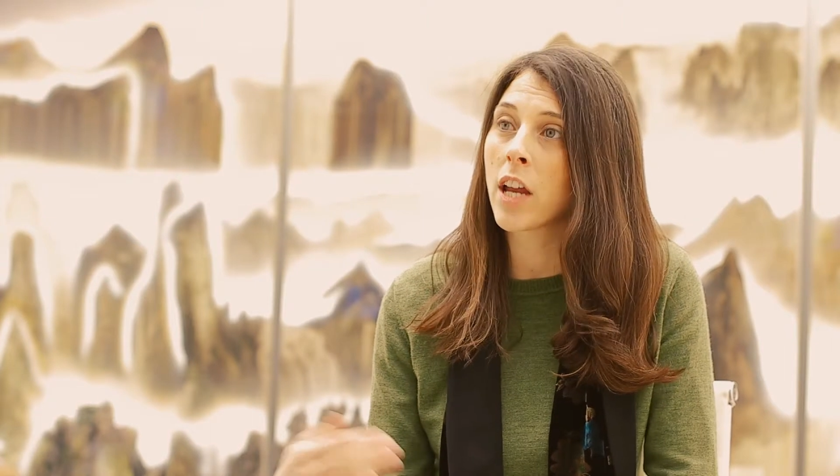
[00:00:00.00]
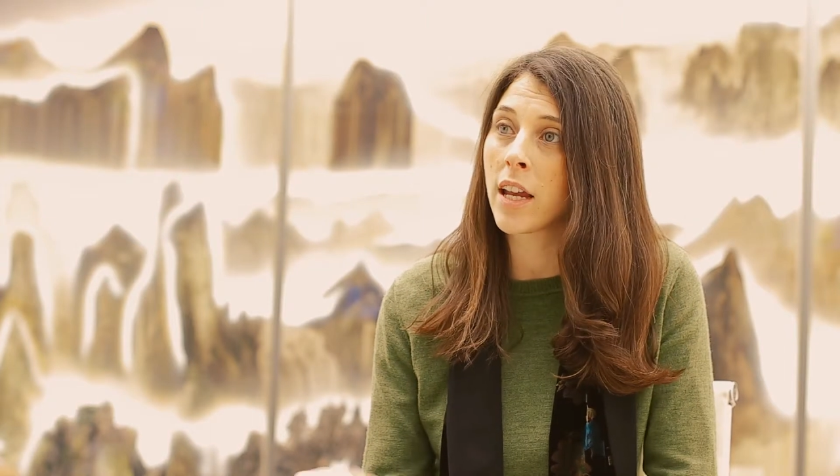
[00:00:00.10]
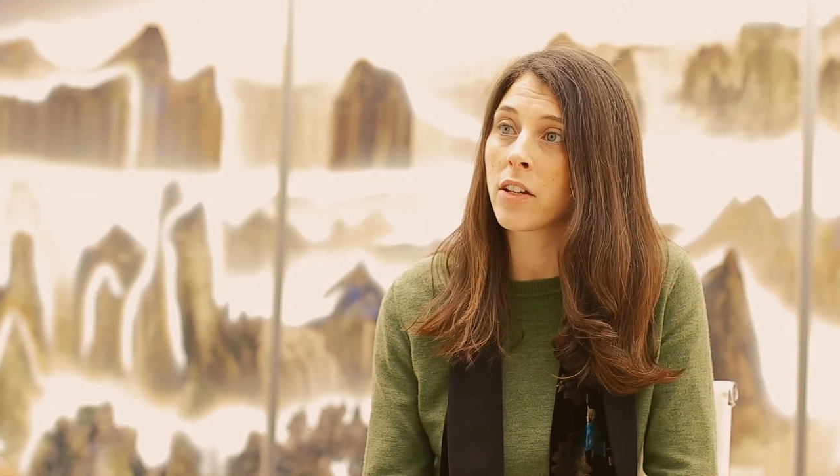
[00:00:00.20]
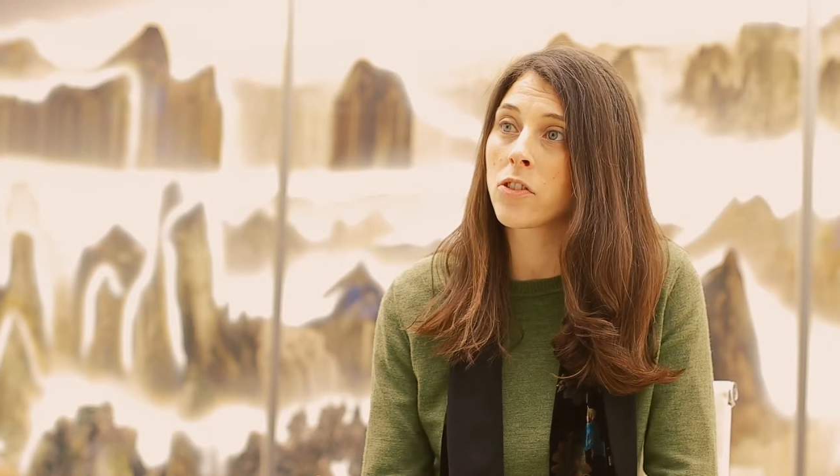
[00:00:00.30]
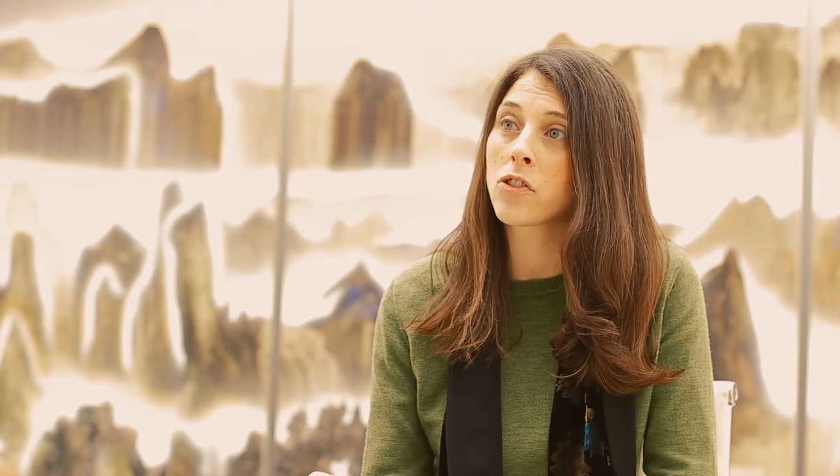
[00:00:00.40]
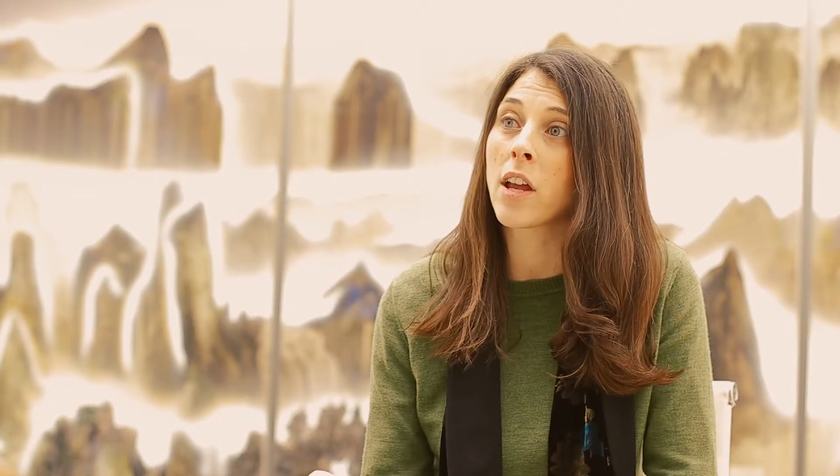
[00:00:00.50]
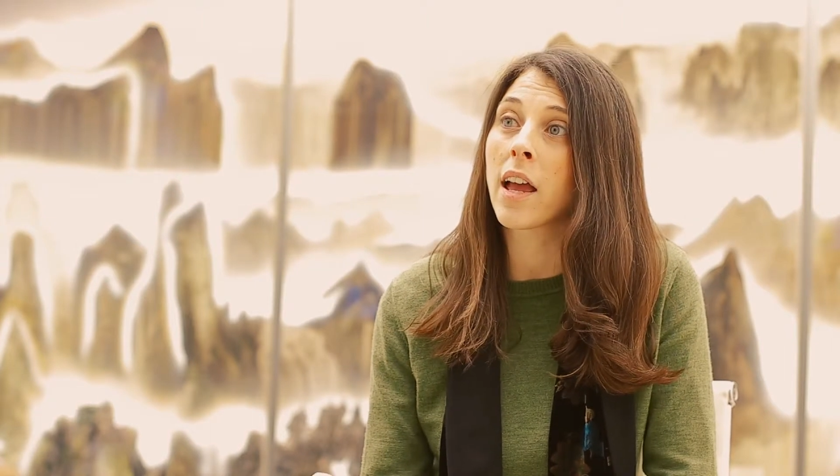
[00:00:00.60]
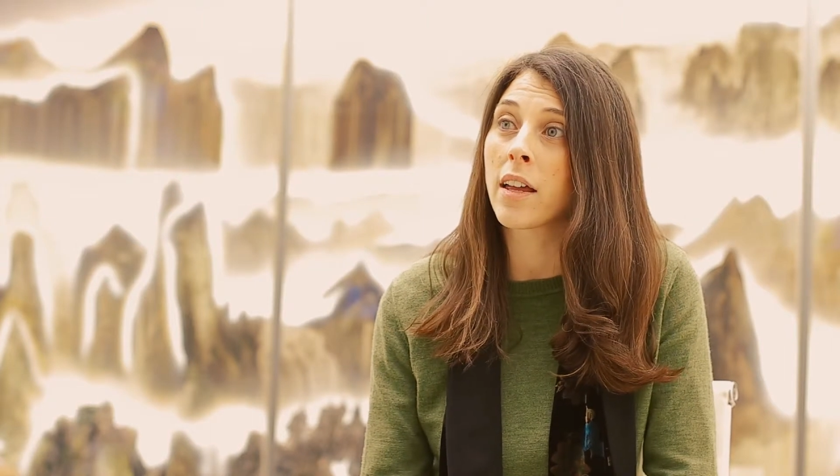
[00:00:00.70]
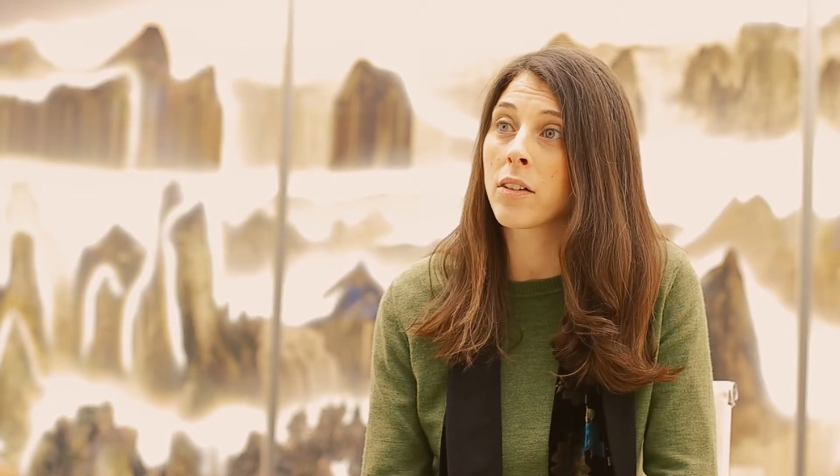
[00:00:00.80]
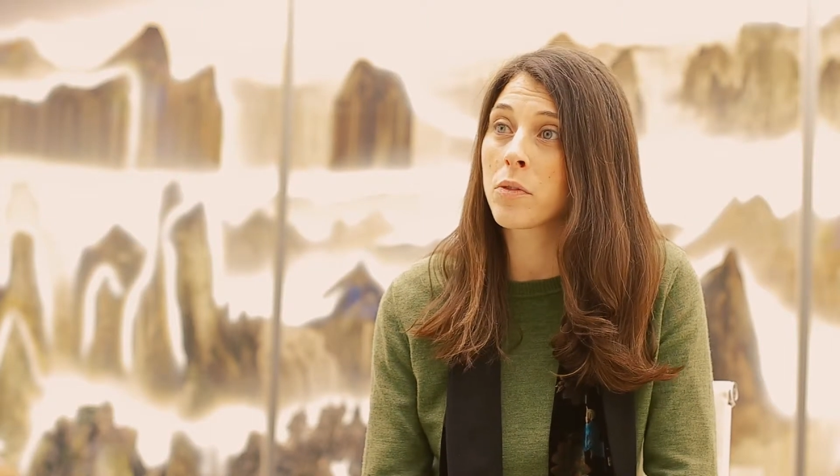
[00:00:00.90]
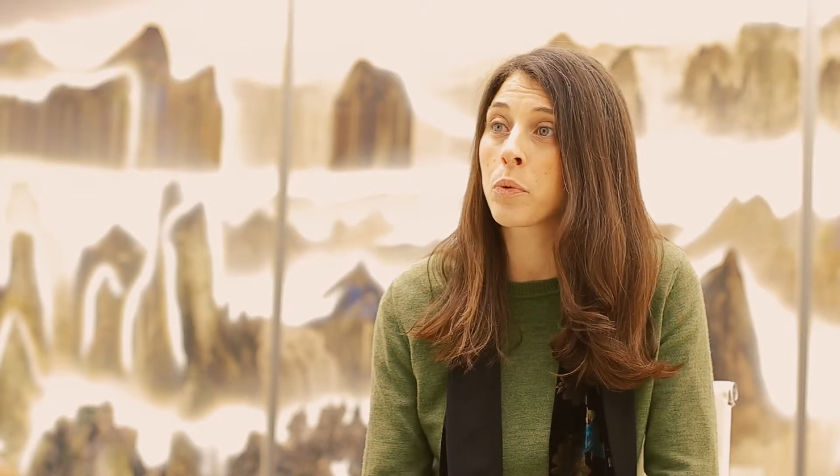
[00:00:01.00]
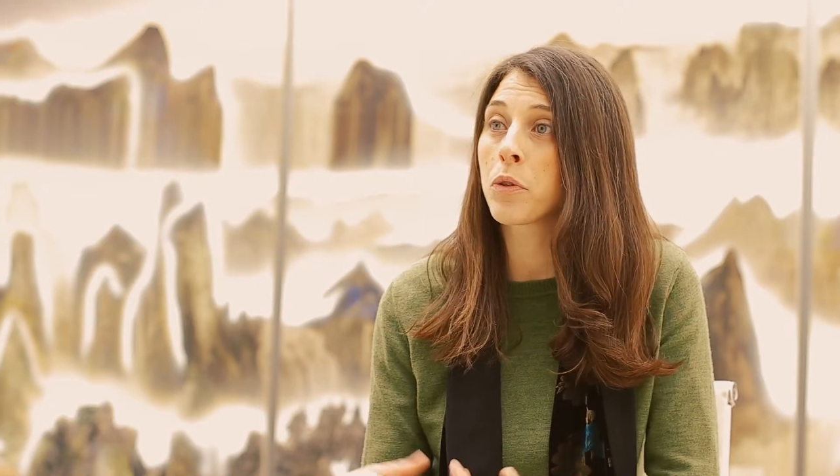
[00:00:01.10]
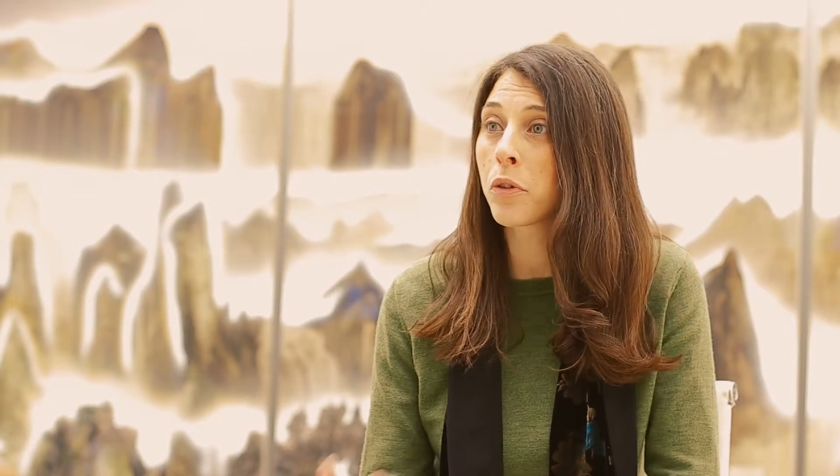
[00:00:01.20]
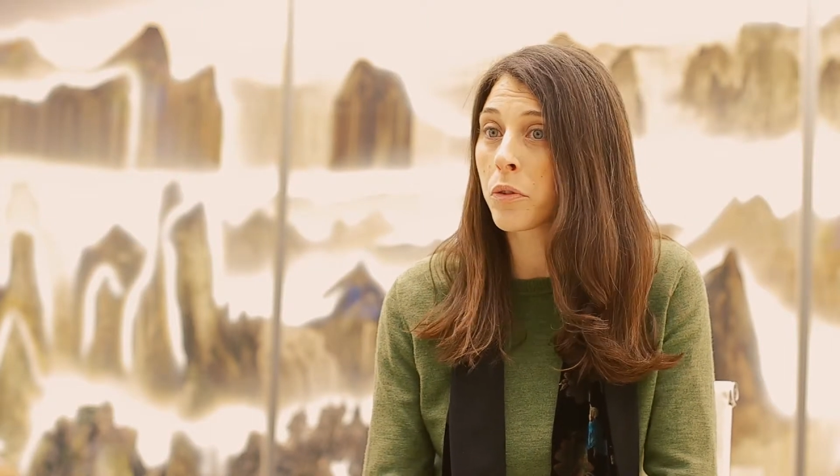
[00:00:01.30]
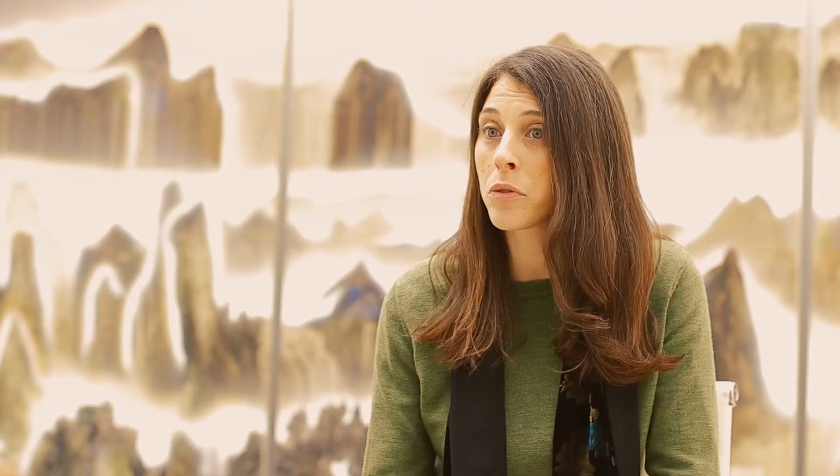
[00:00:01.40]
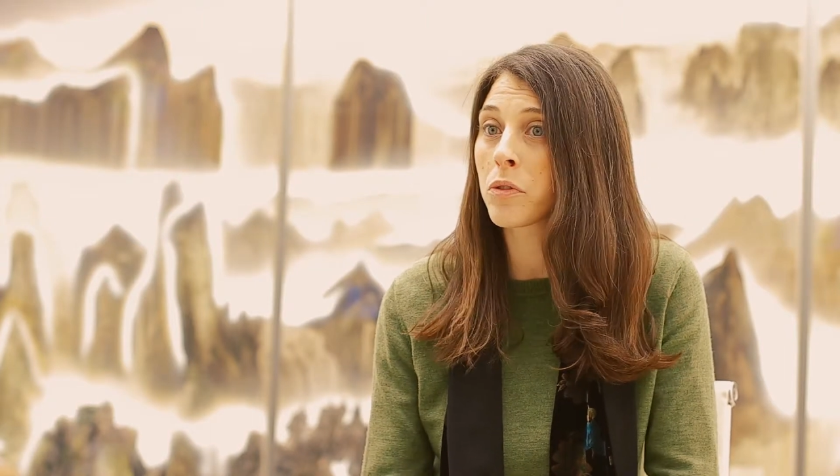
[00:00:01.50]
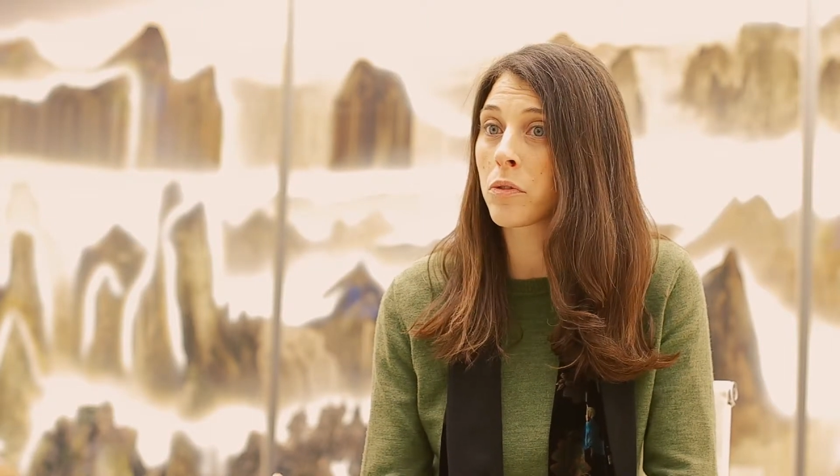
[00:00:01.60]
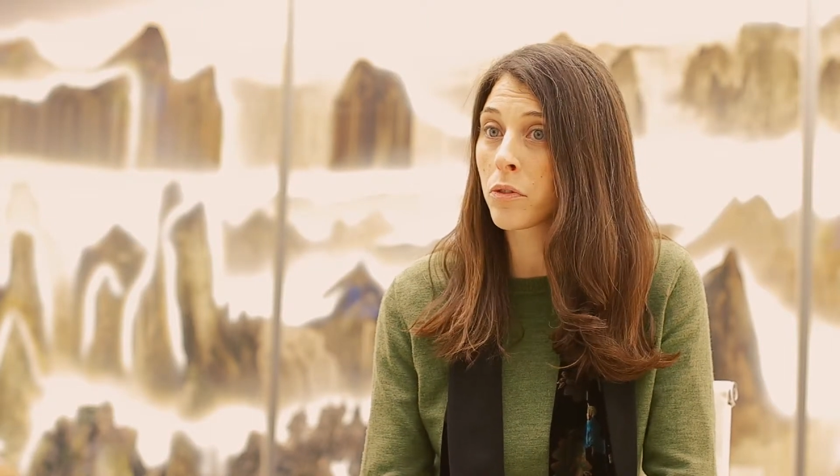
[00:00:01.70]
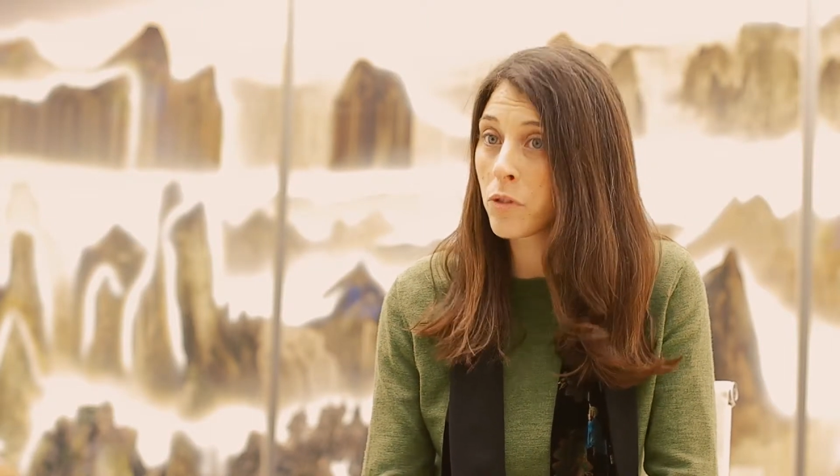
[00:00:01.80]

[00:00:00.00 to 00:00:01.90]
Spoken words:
change and produce